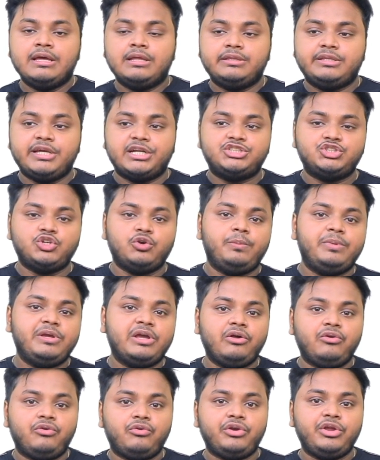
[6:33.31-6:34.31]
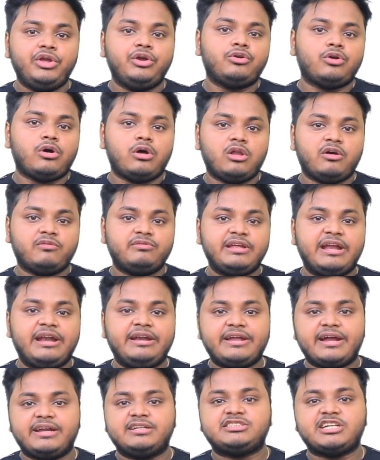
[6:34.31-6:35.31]
there should be a recrawl of the
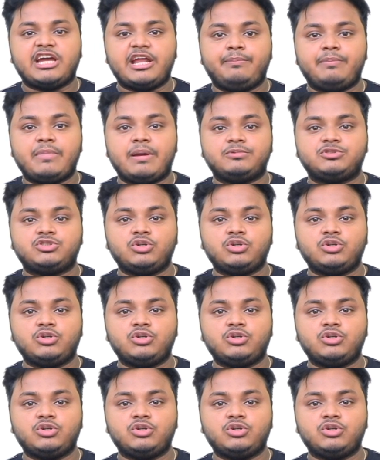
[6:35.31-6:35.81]
entire sitemap.